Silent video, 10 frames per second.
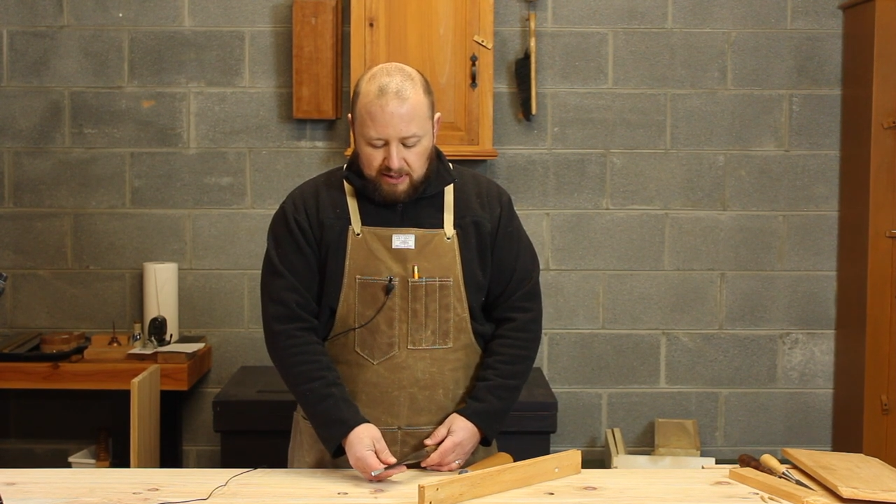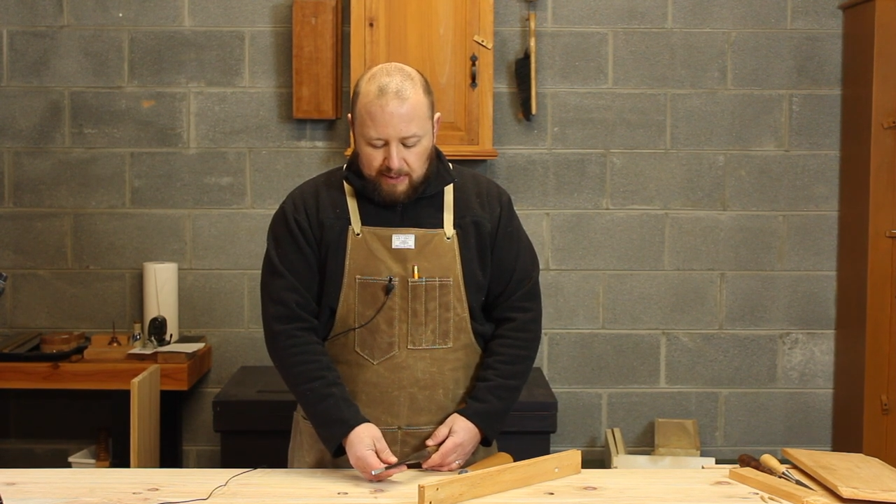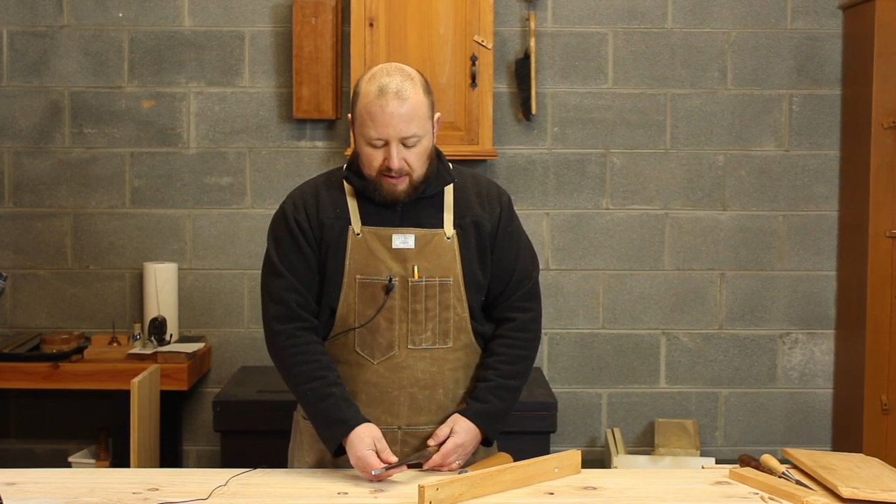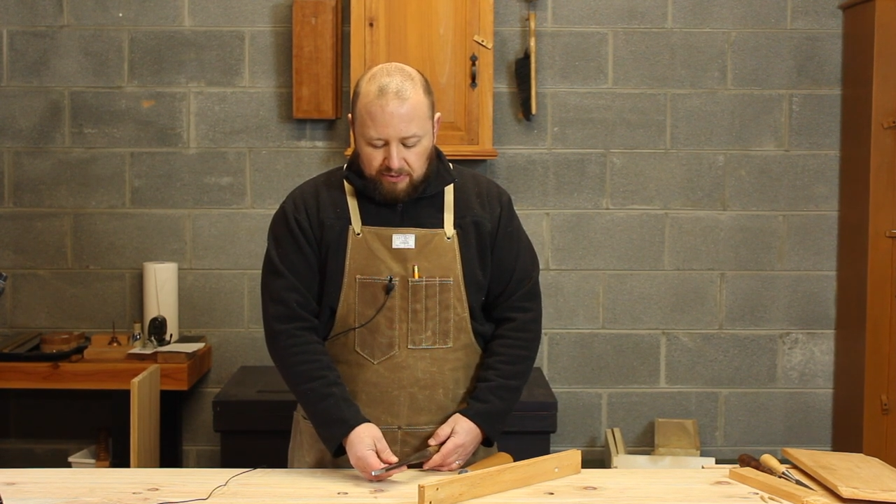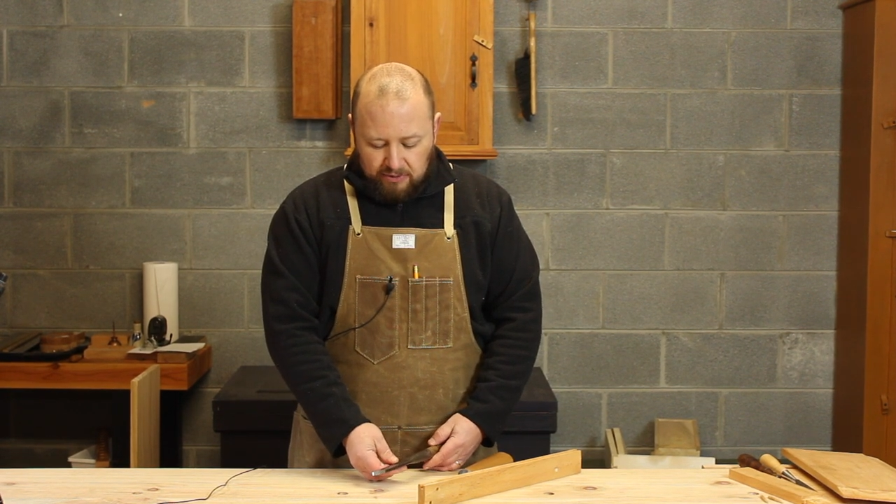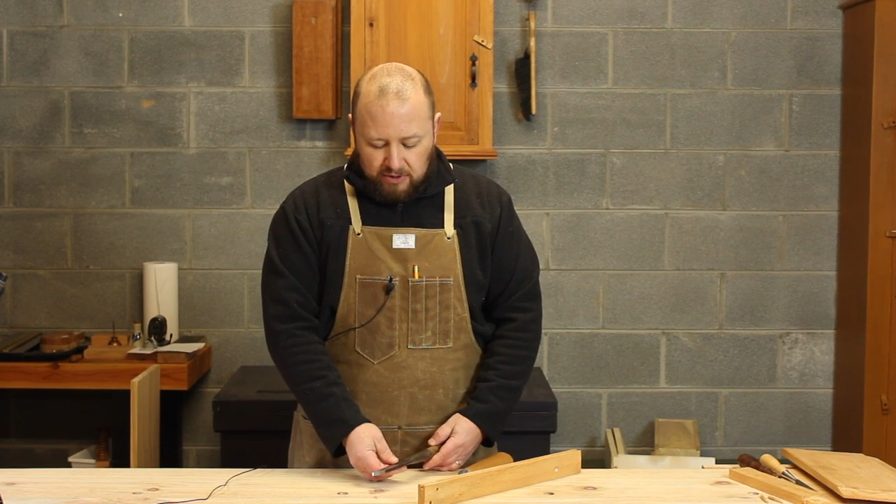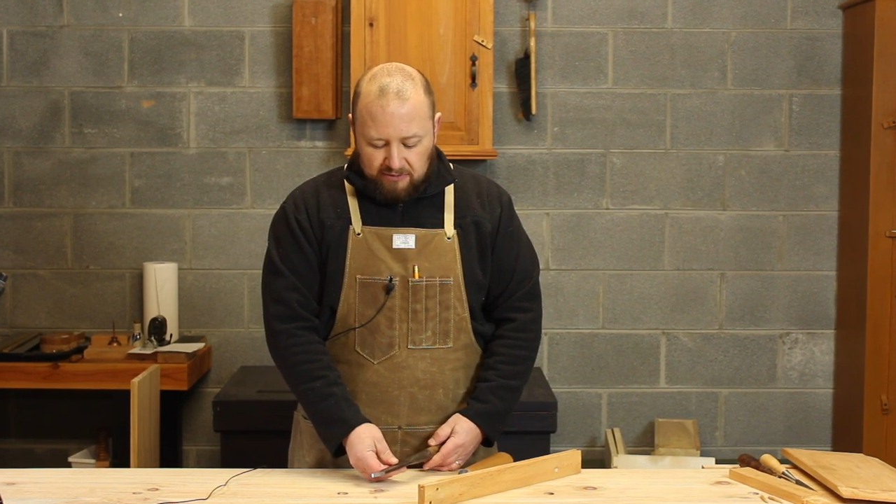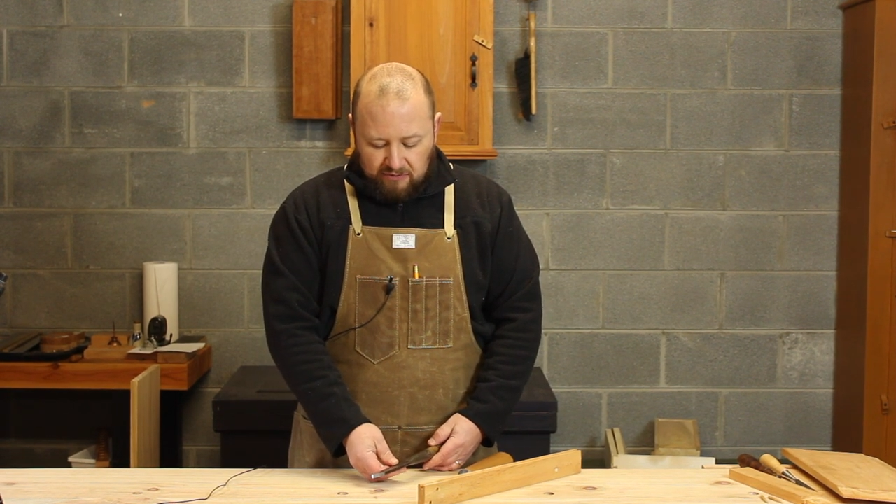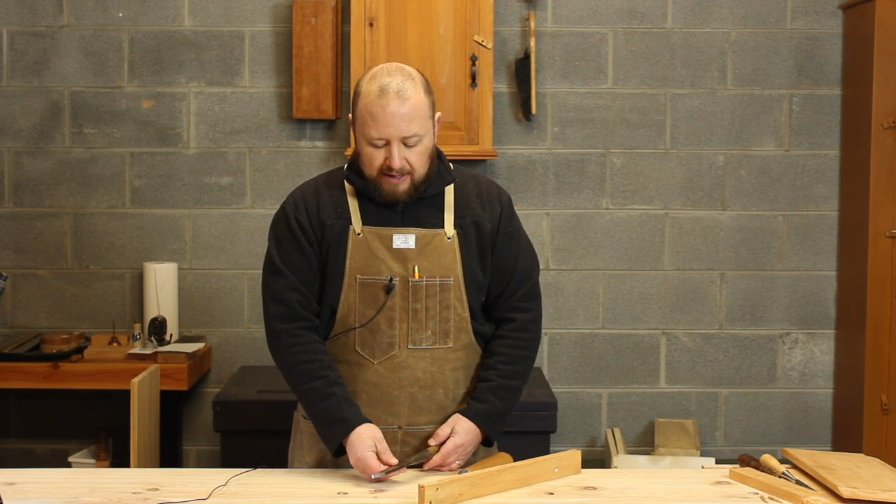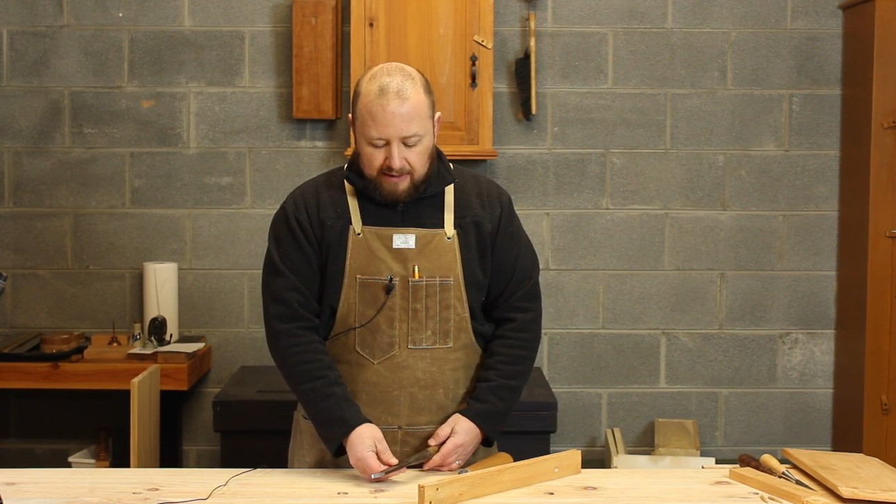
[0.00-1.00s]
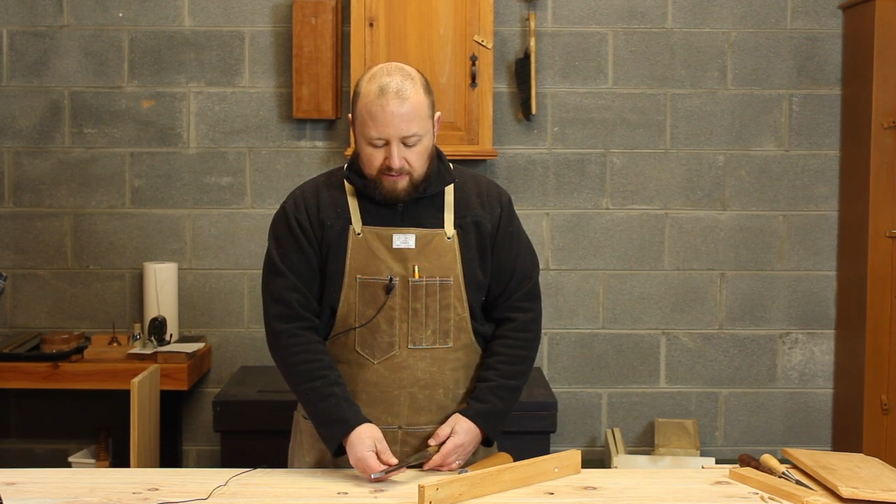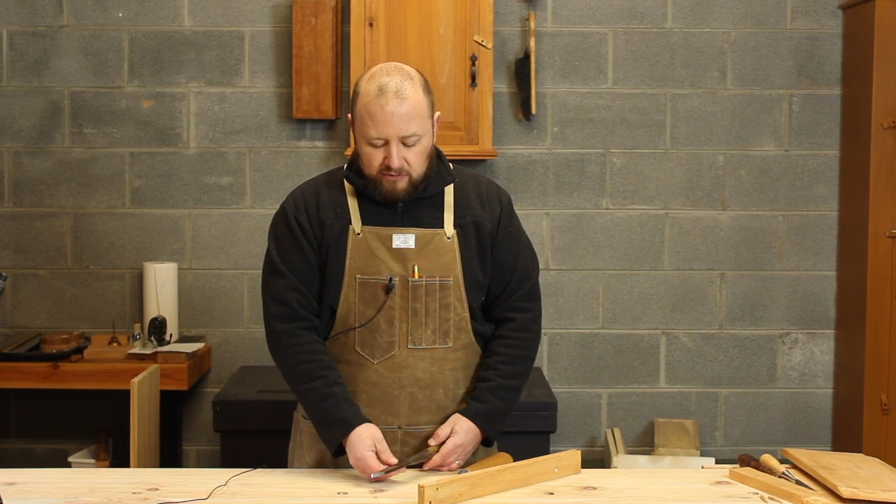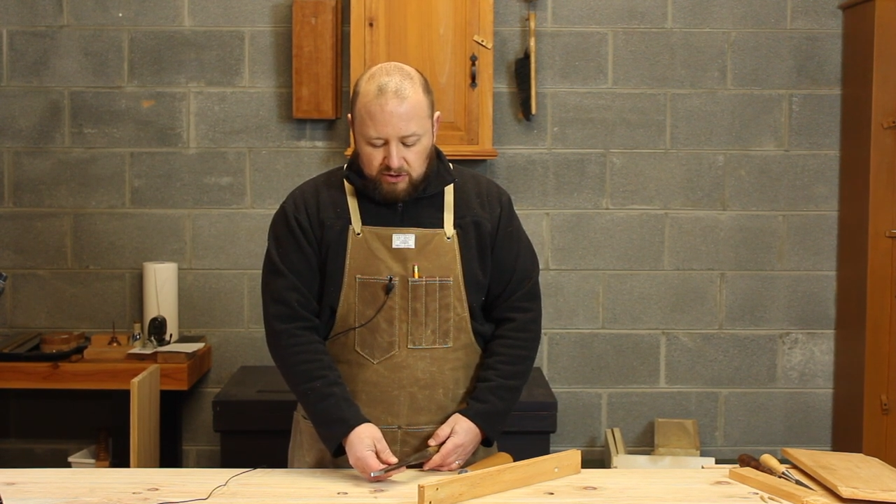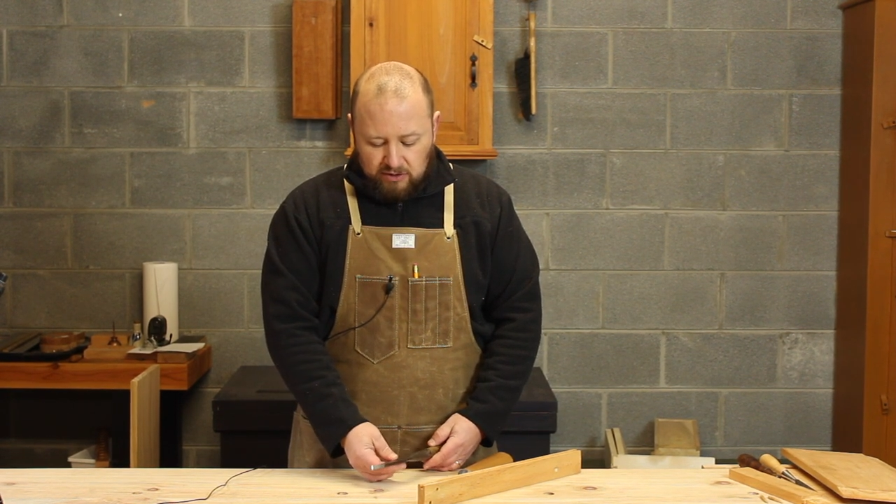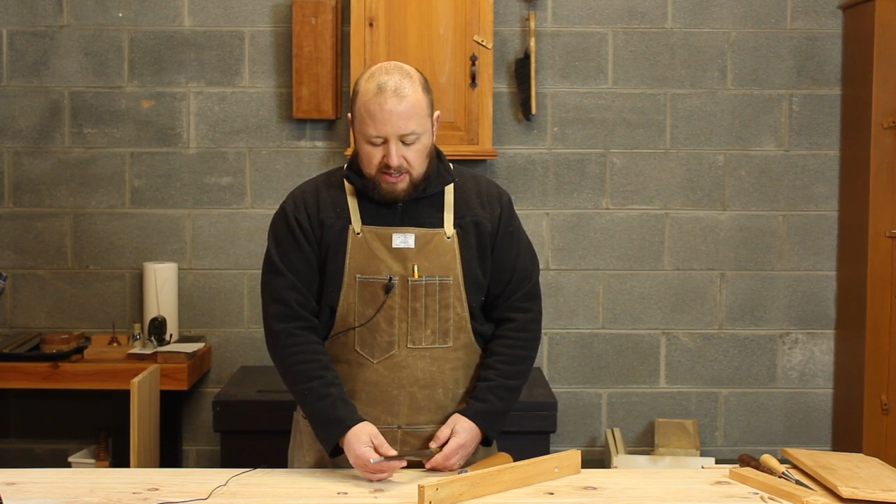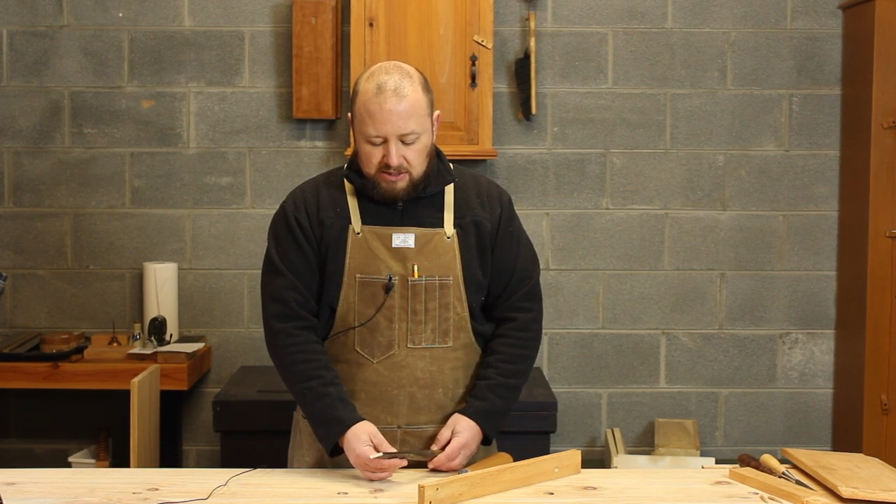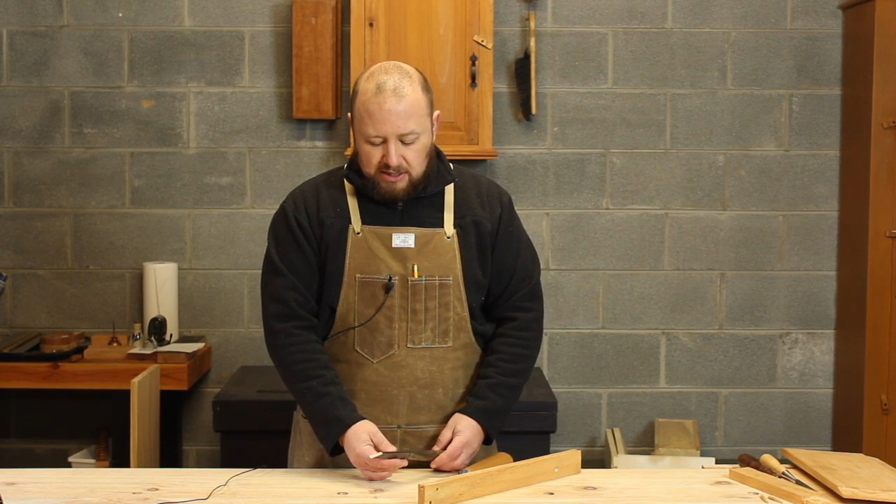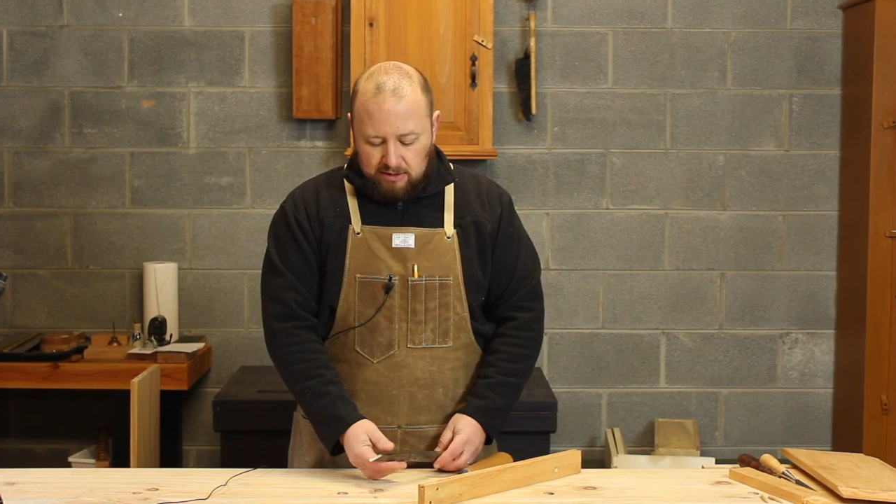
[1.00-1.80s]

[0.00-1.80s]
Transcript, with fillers: at about 35 degrees.